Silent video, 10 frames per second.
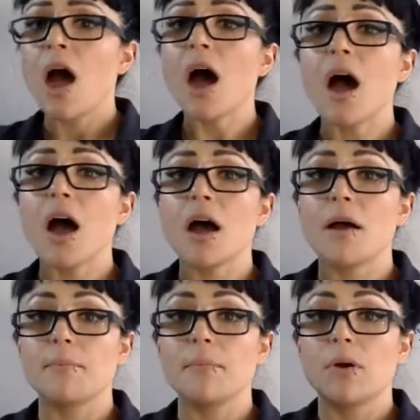
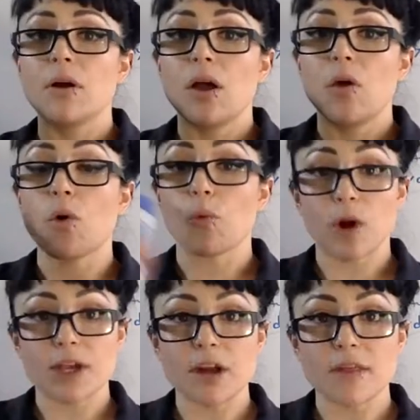um, or
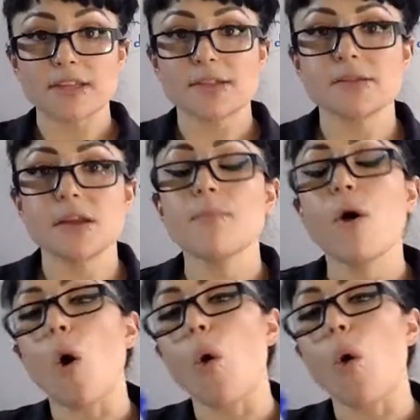working on the system,